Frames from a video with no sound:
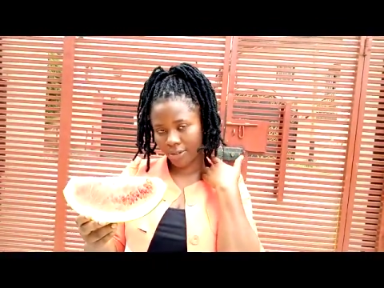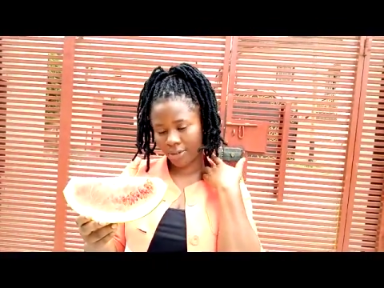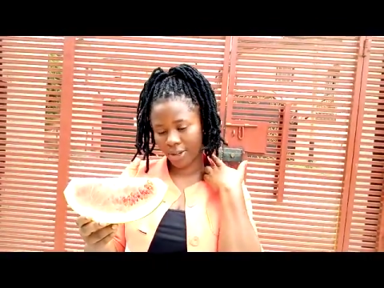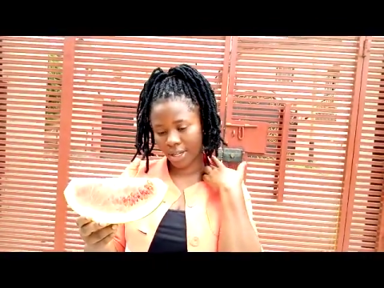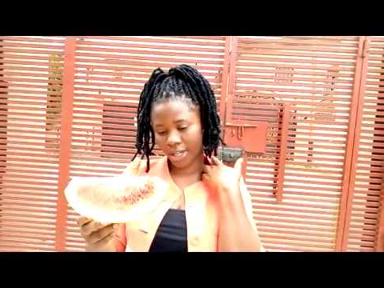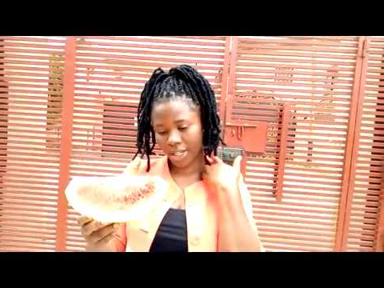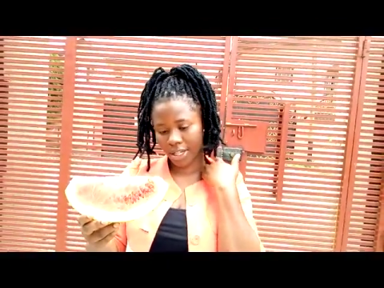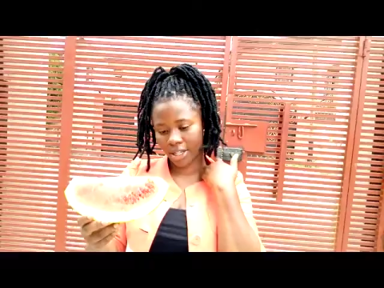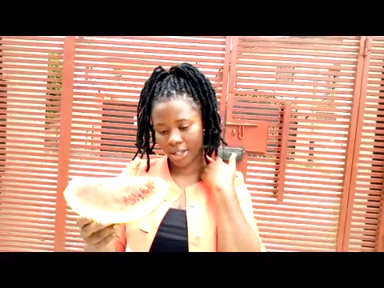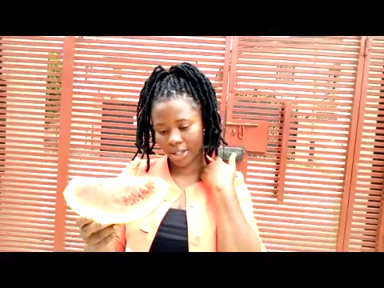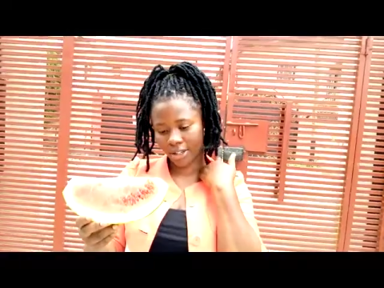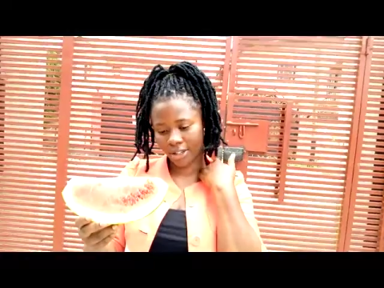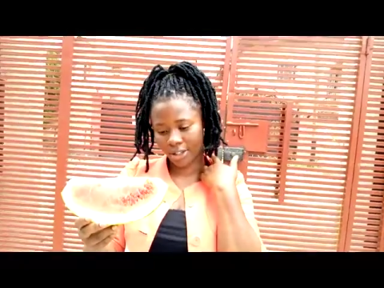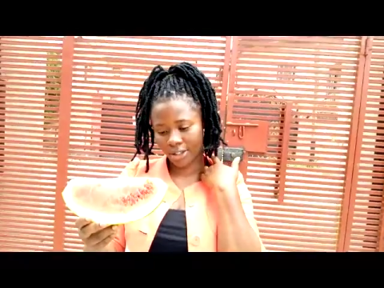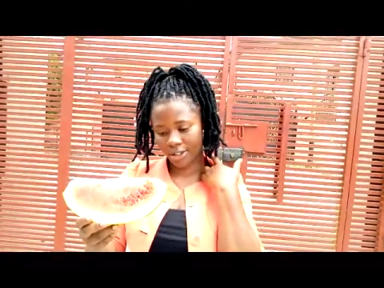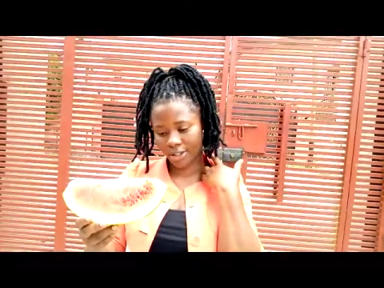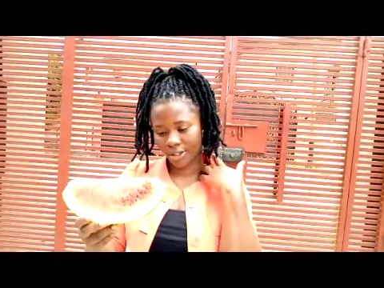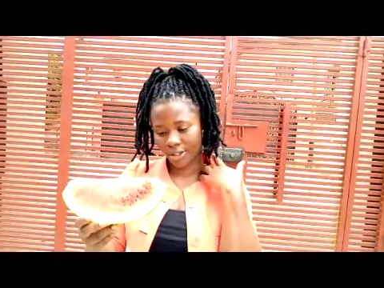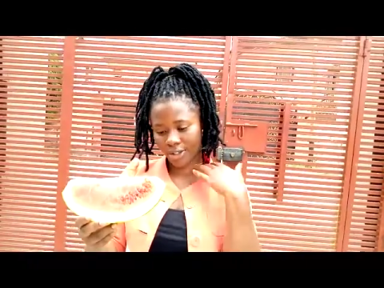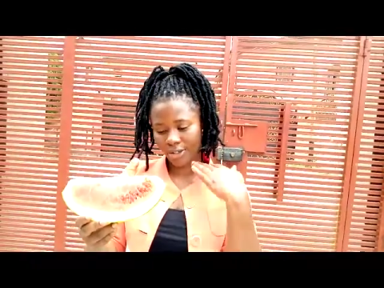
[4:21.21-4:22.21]
if I can
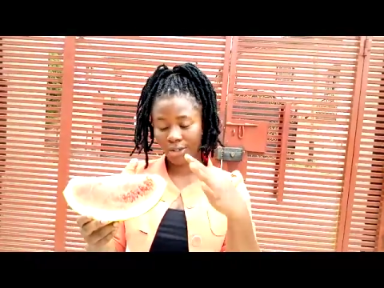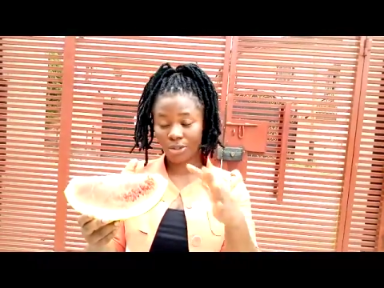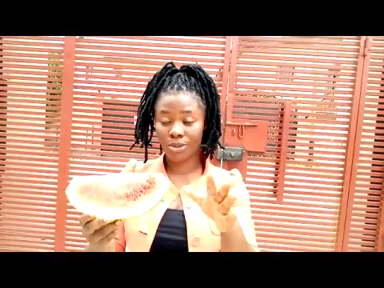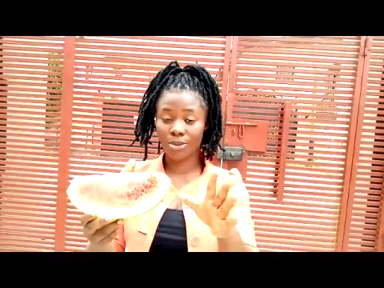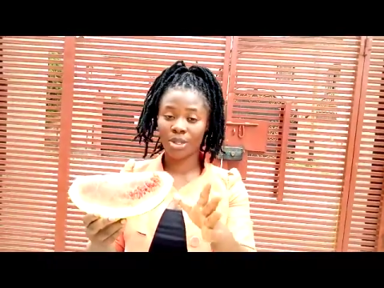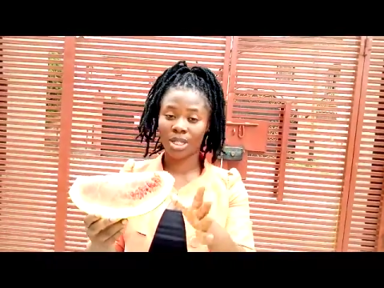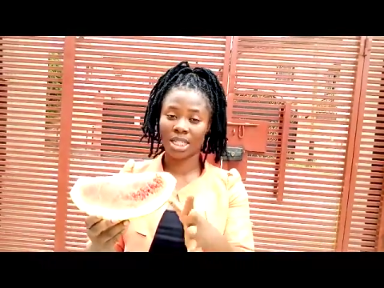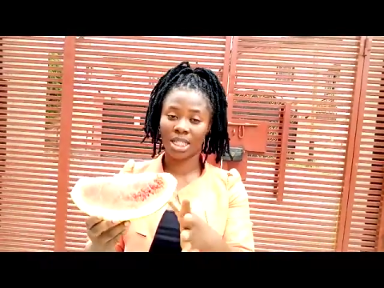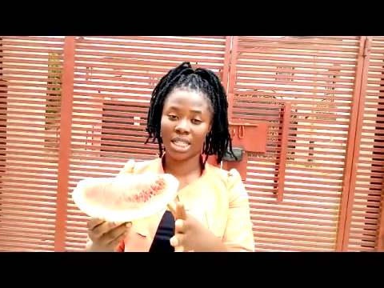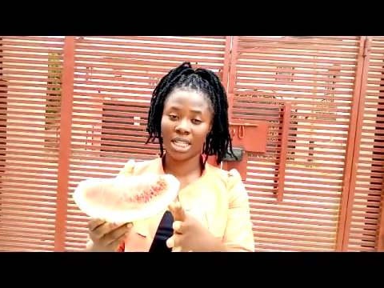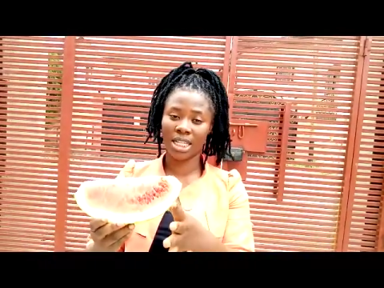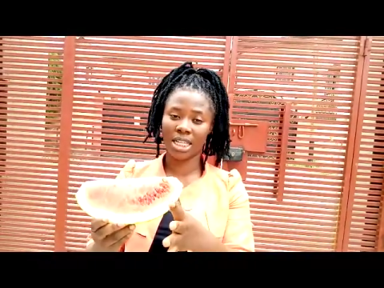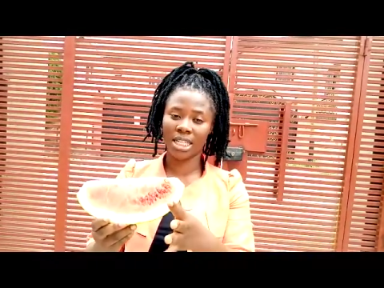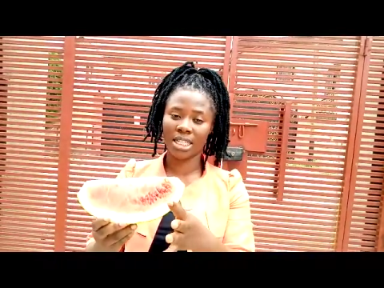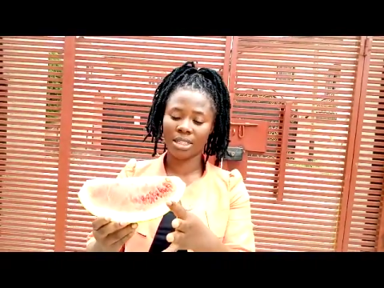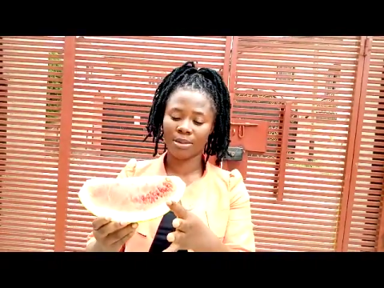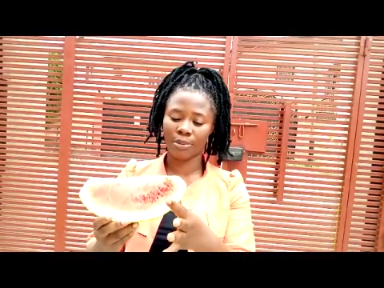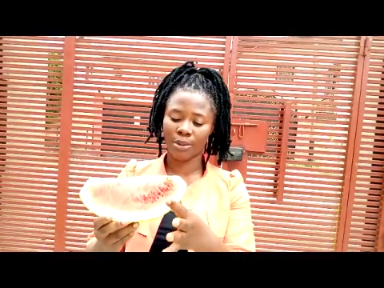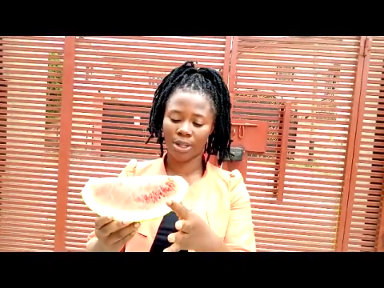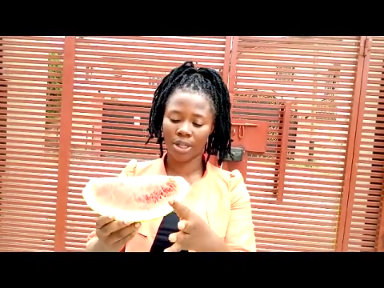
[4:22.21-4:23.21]
go through a
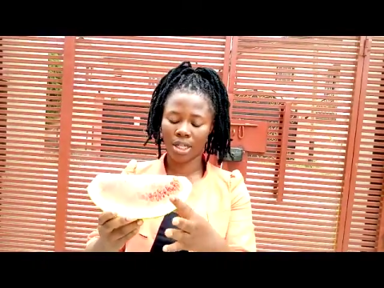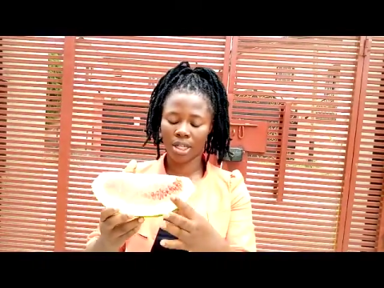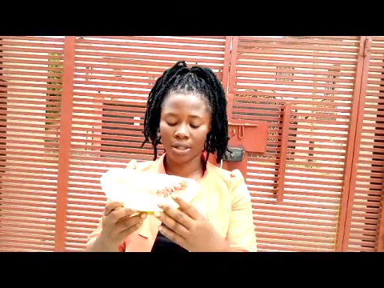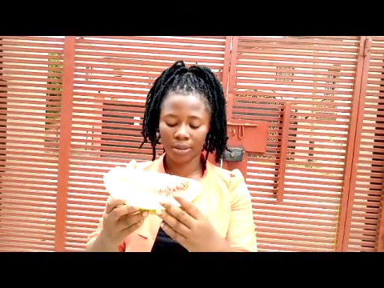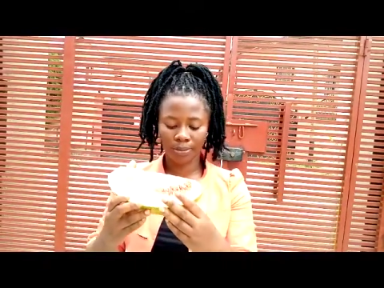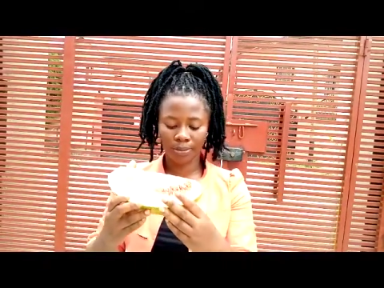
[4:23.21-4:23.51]
desk bar.